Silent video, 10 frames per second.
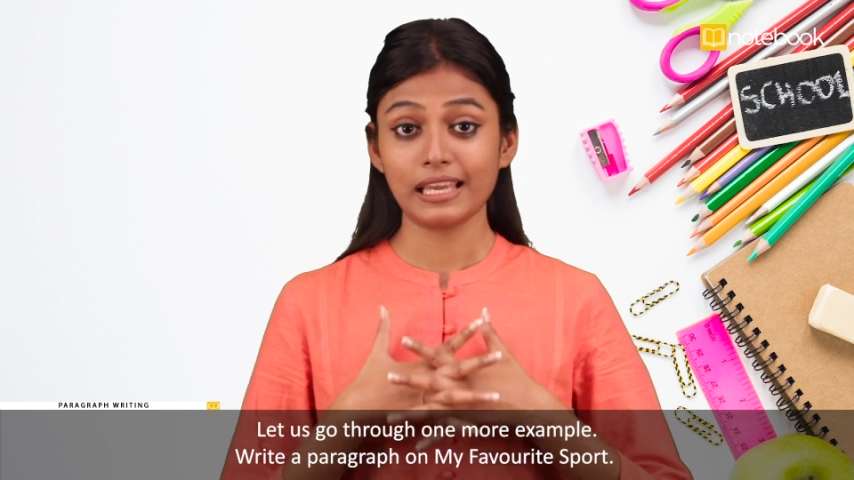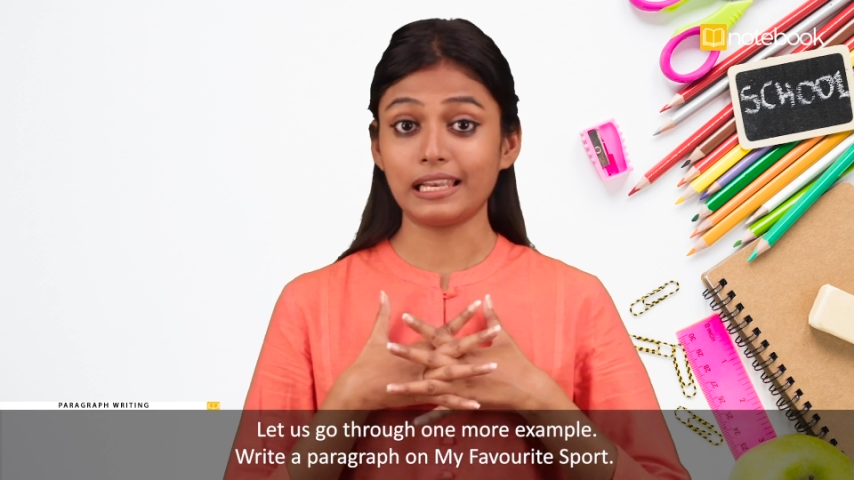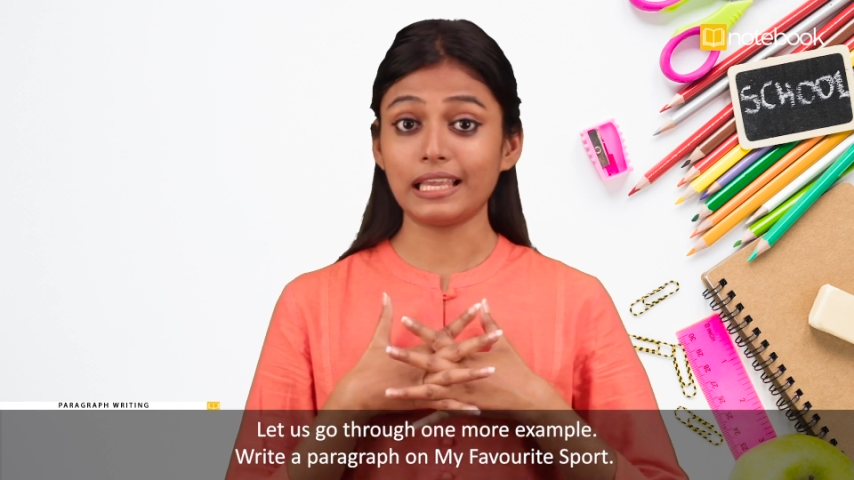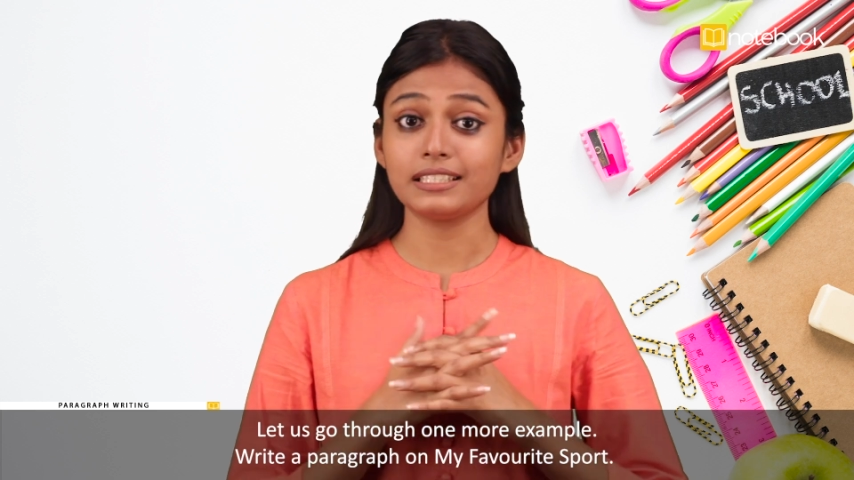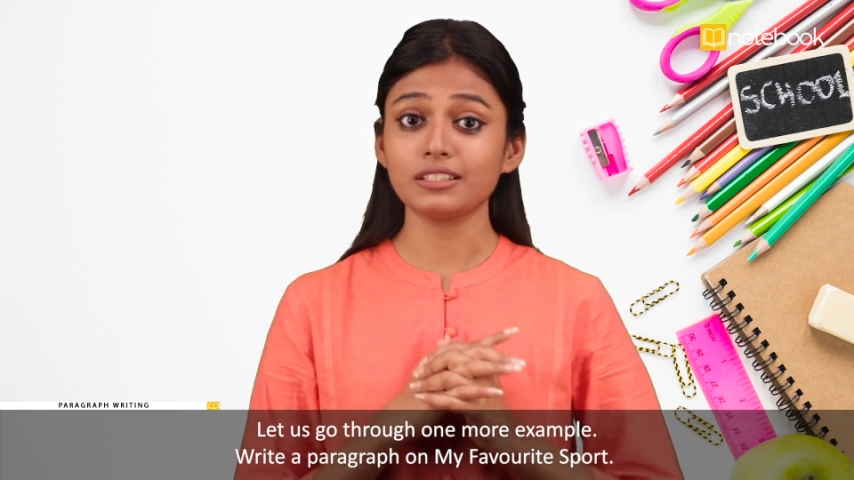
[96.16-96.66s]

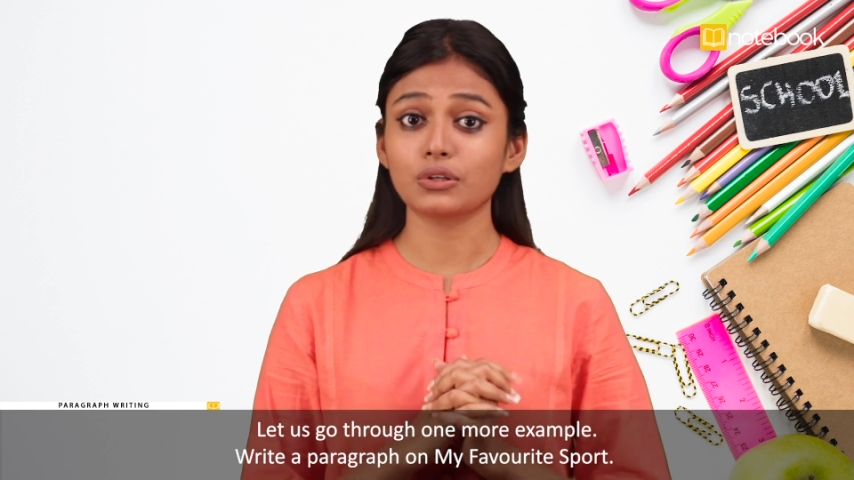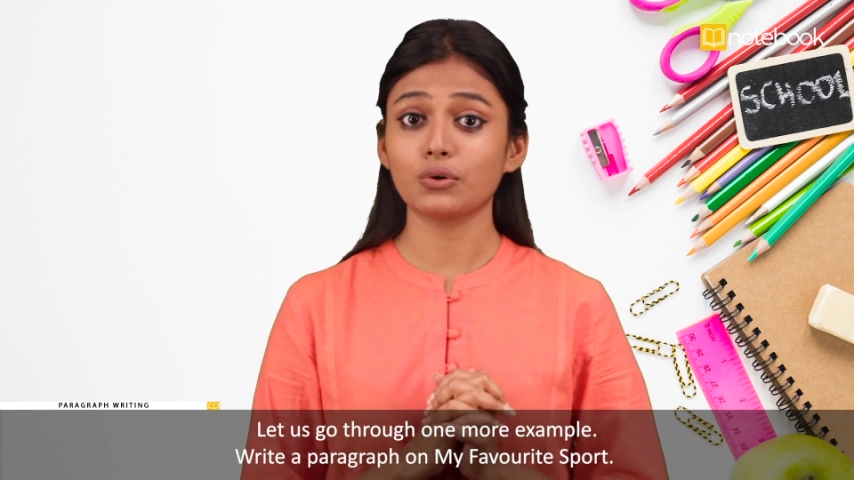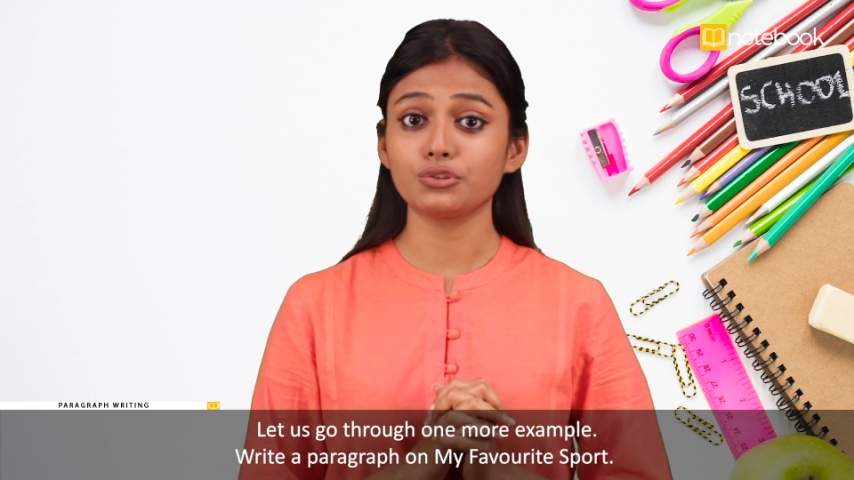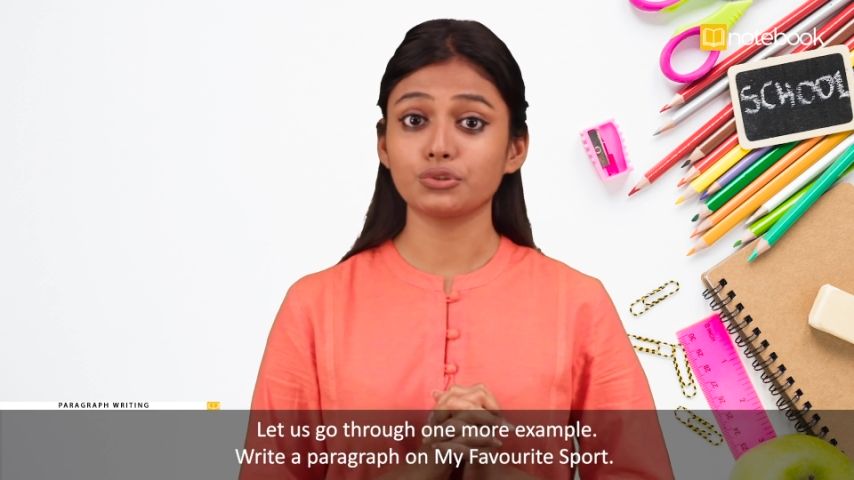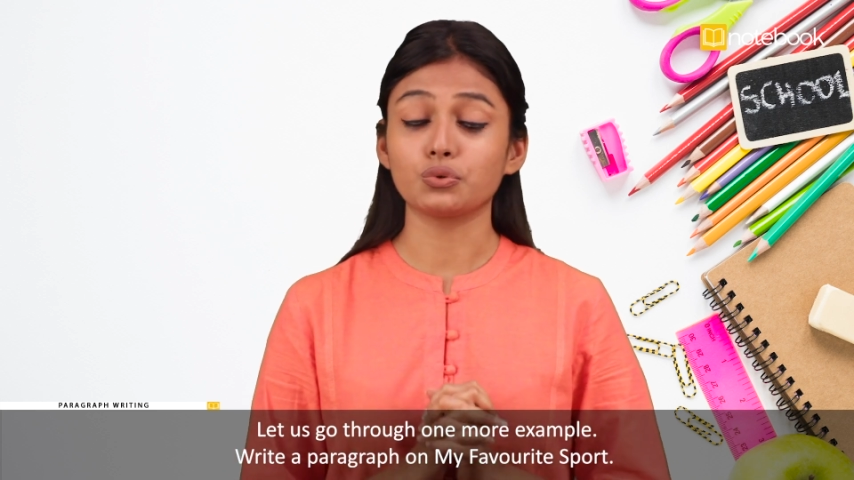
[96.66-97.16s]
Let us go
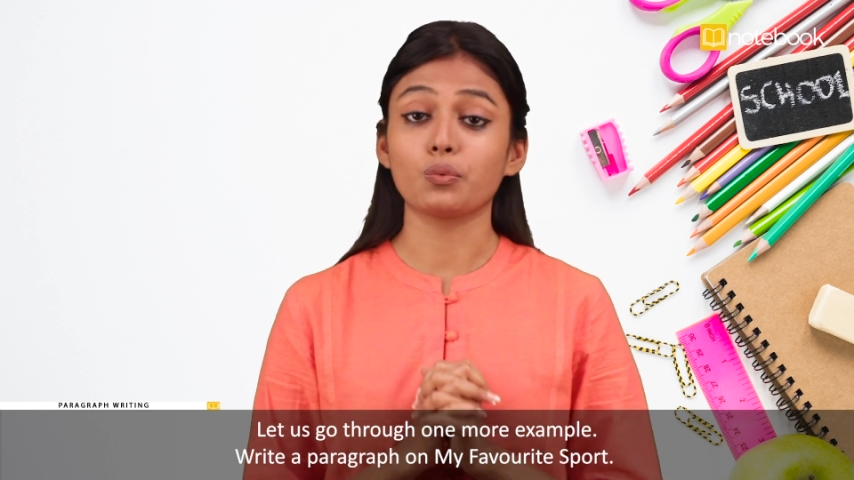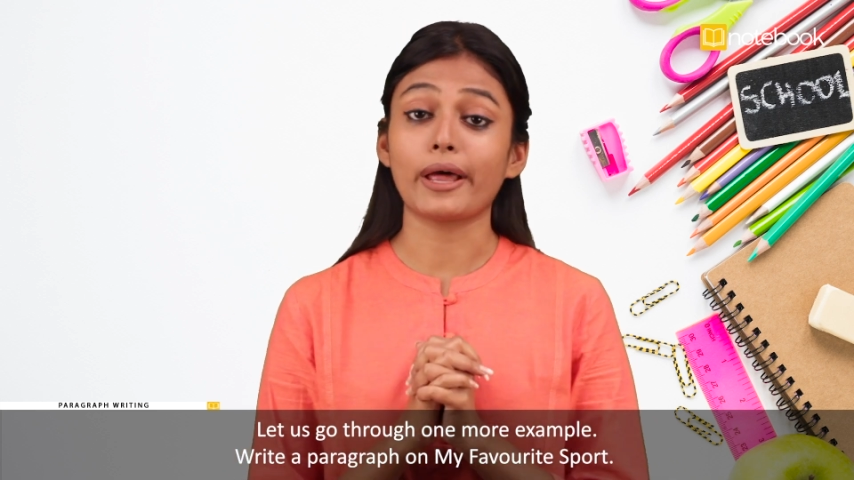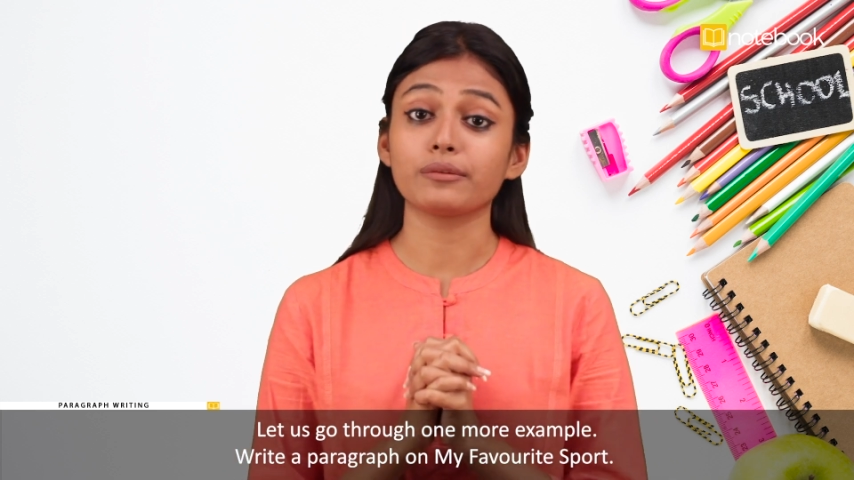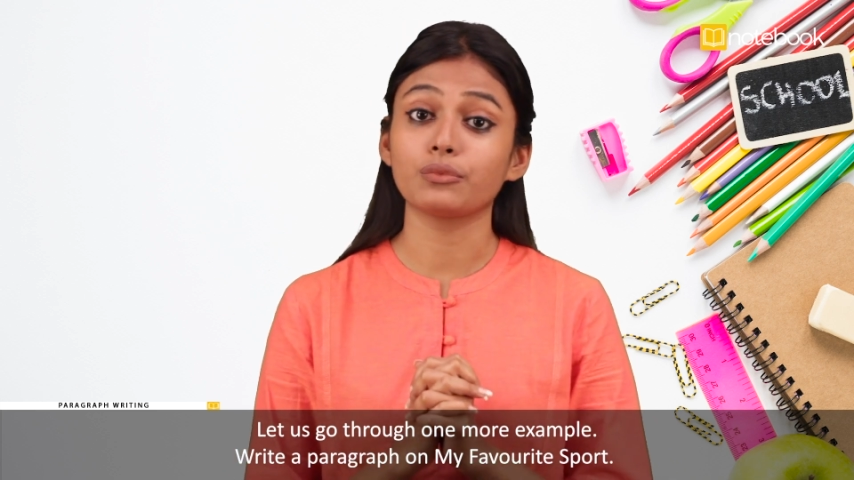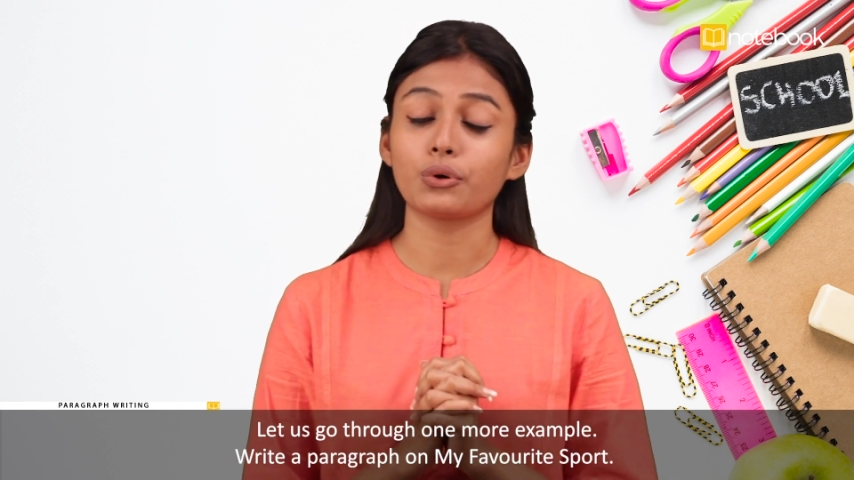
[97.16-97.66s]
through
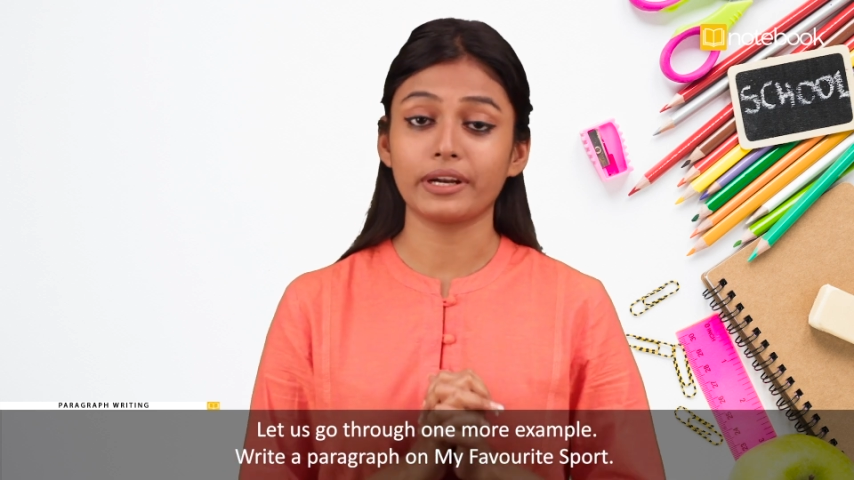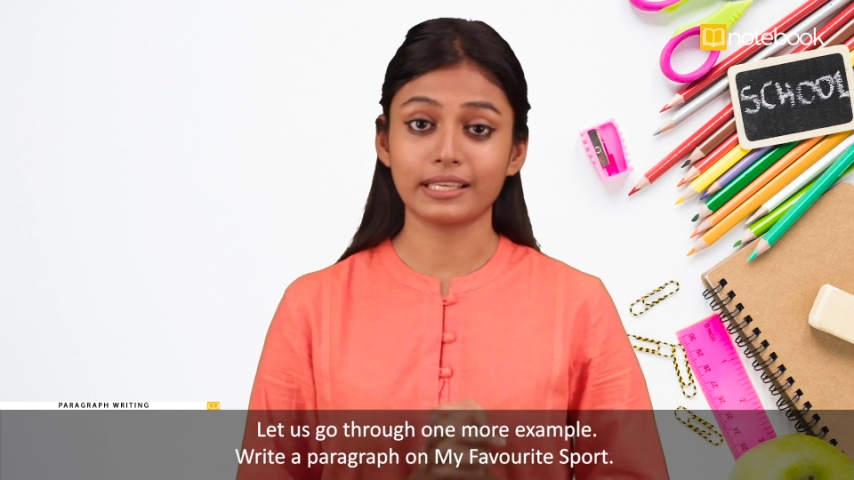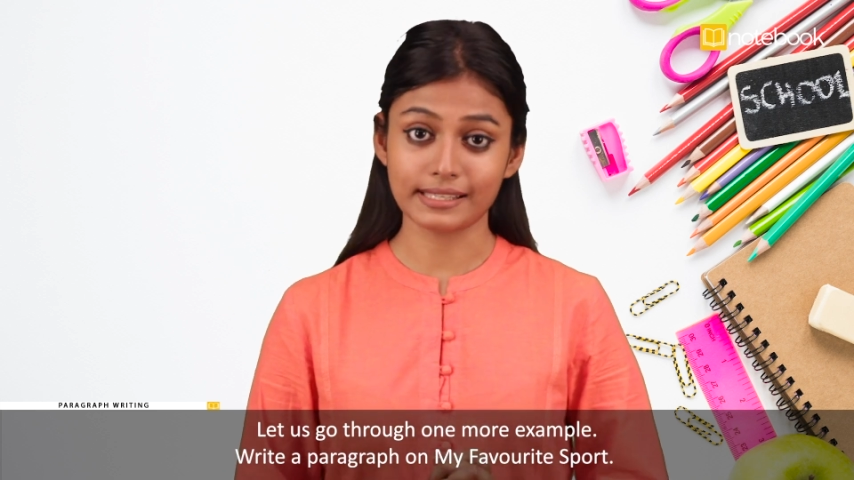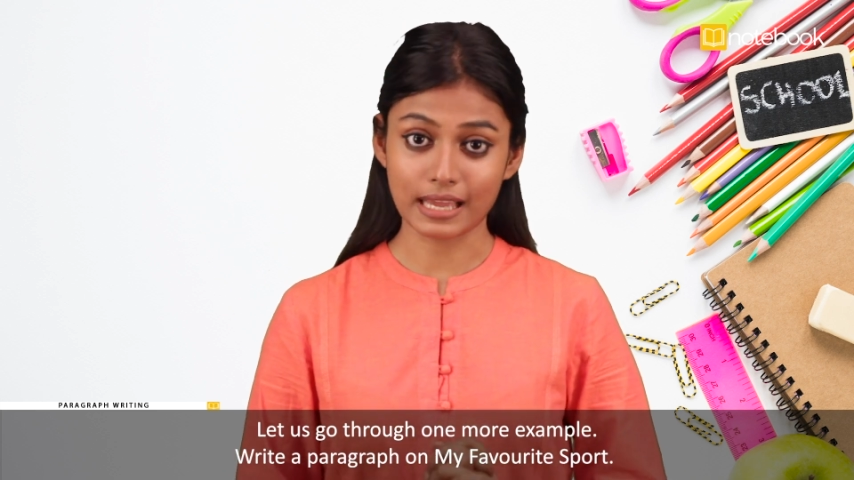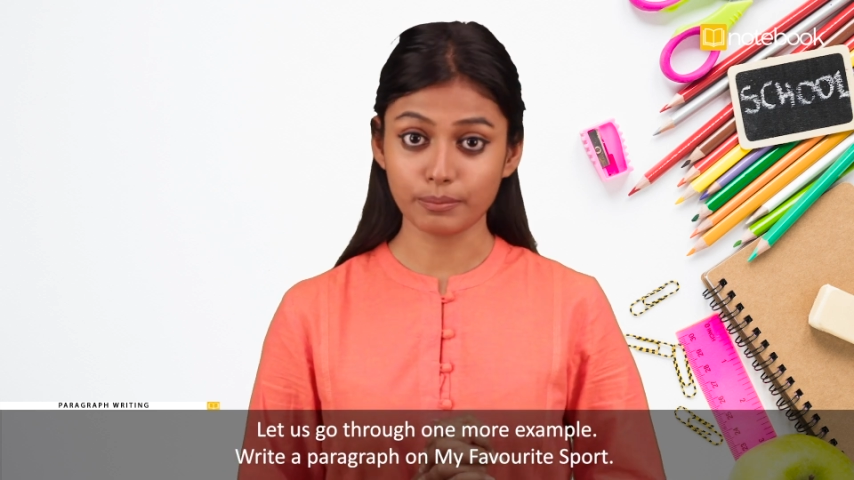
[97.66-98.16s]
one more
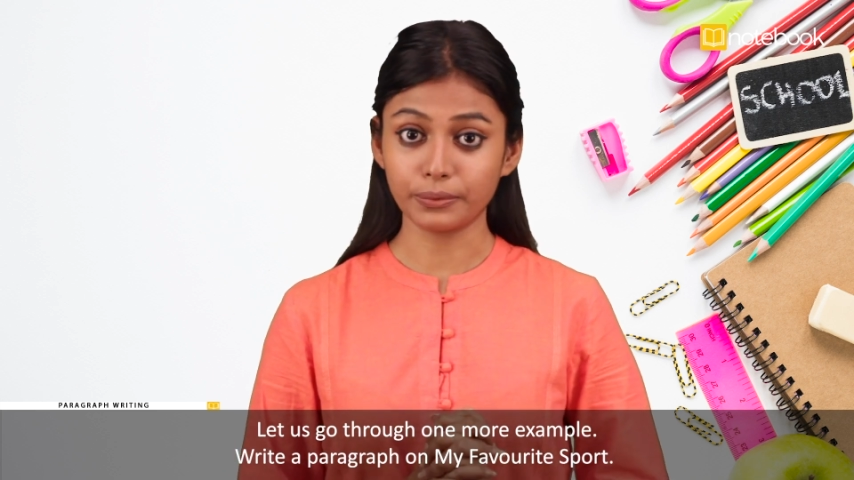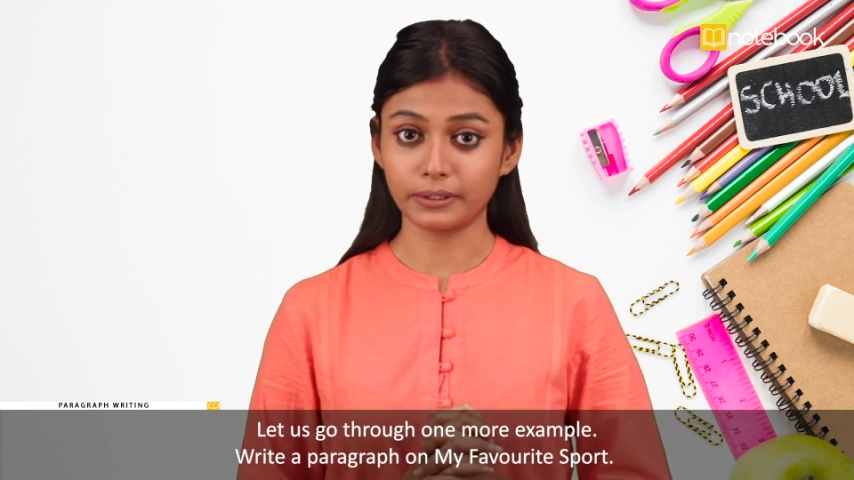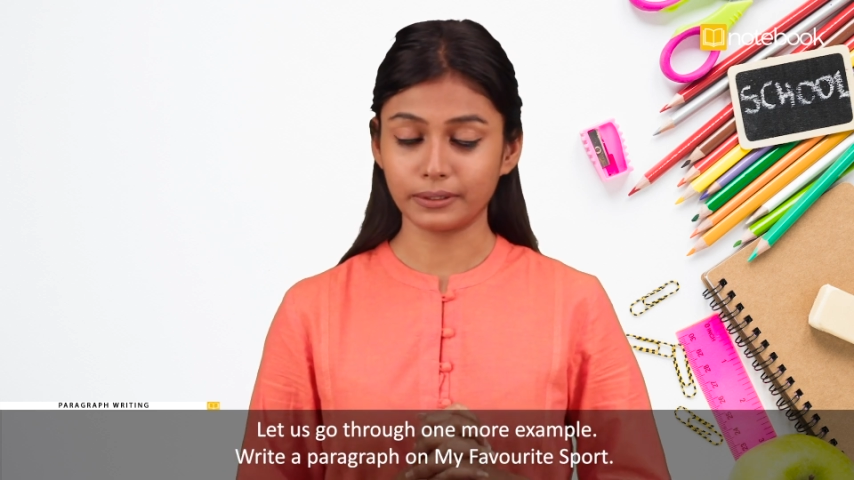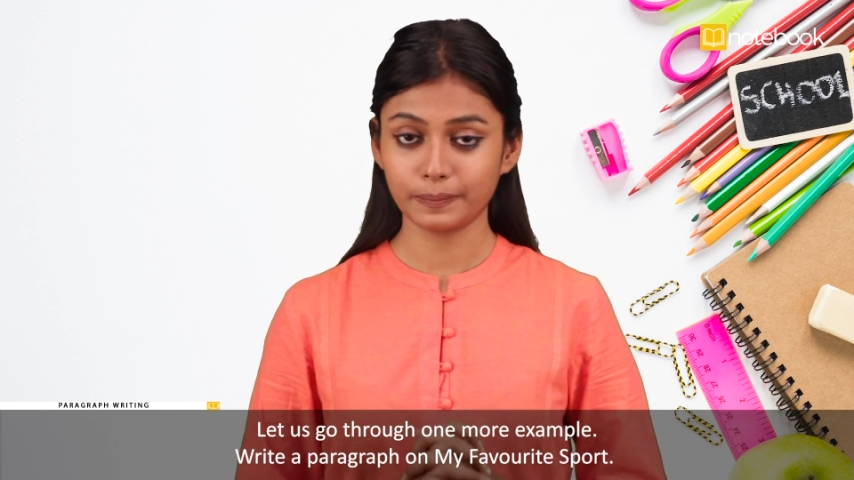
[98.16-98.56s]
example.